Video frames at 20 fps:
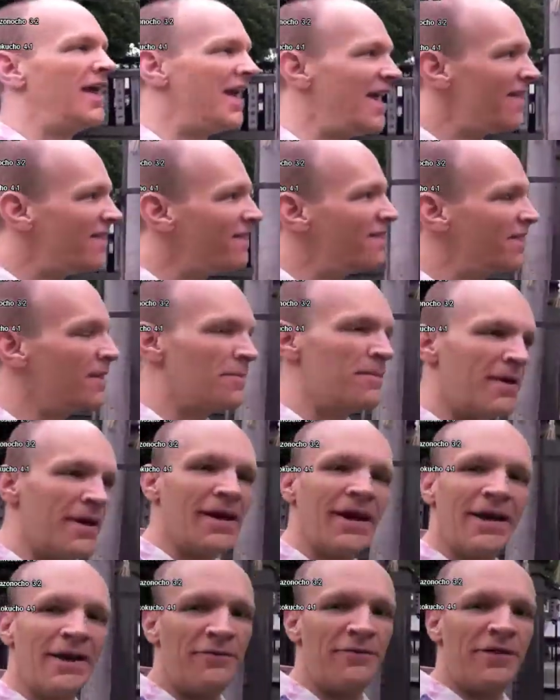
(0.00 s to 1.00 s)
In the
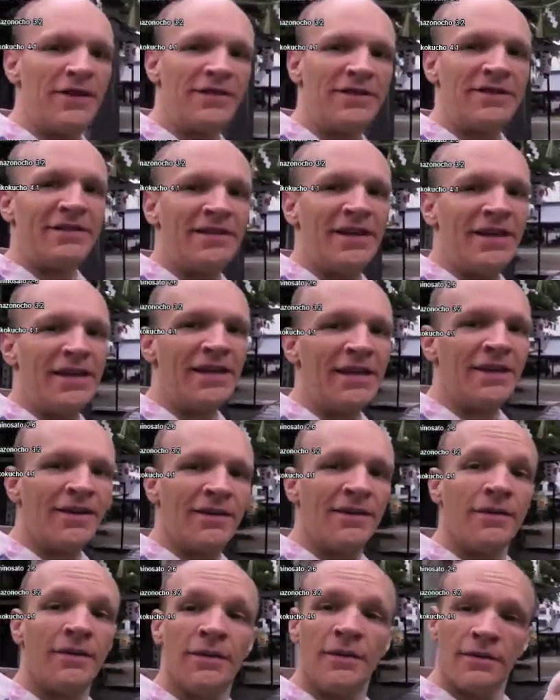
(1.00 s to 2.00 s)
middle of this city.
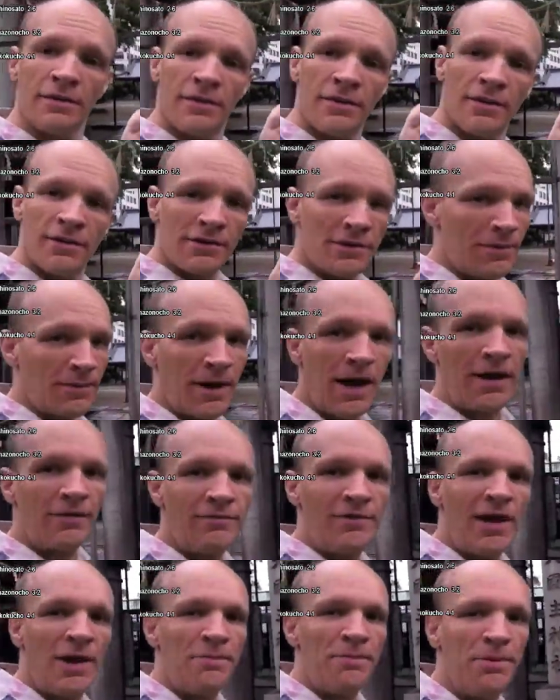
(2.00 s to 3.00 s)
Some kind
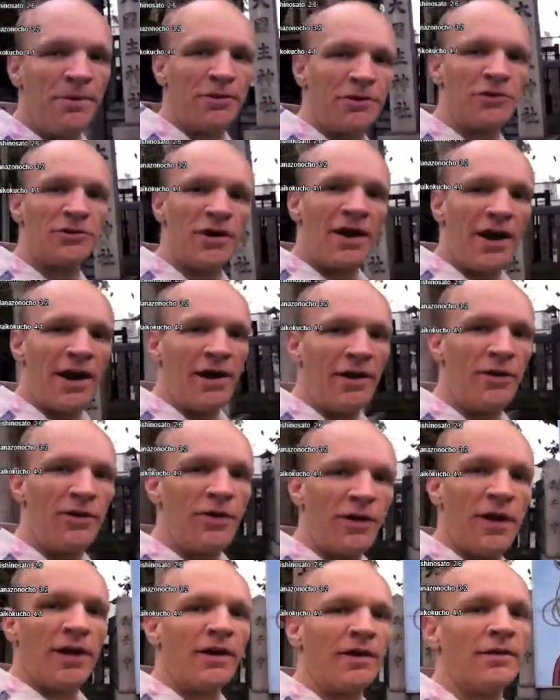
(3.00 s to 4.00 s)
of temple shrine
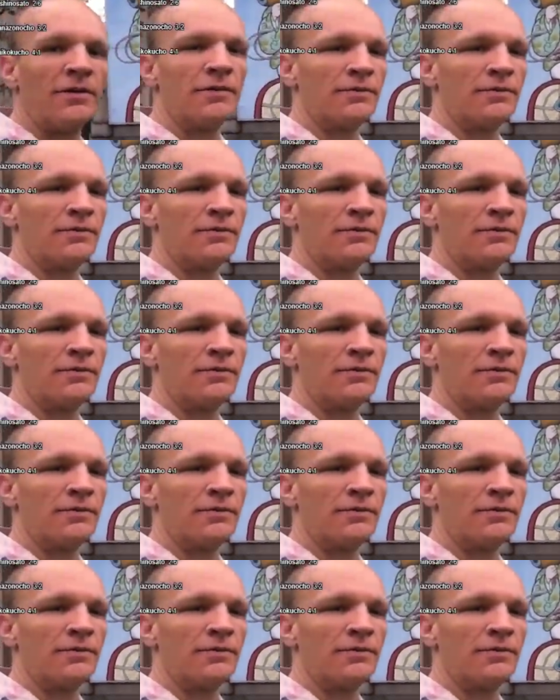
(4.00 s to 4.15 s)
thing.